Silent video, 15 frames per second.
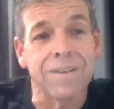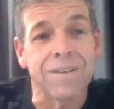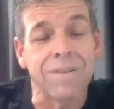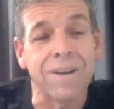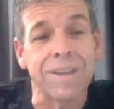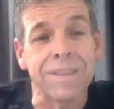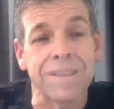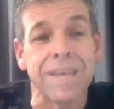All
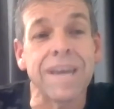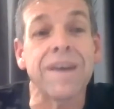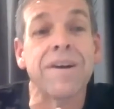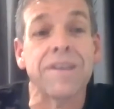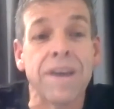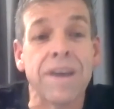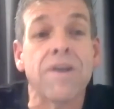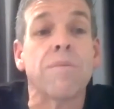right,
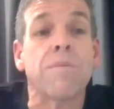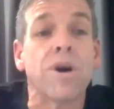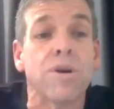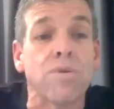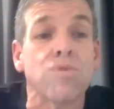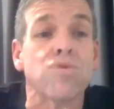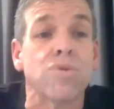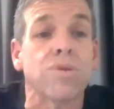there are
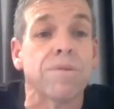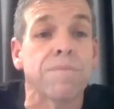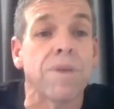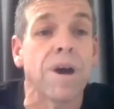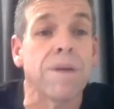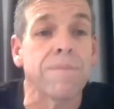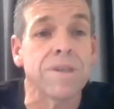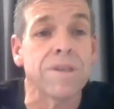Michael Jordan
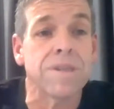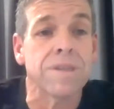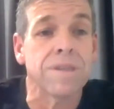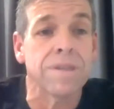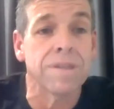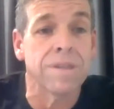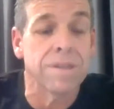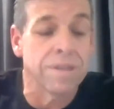moments.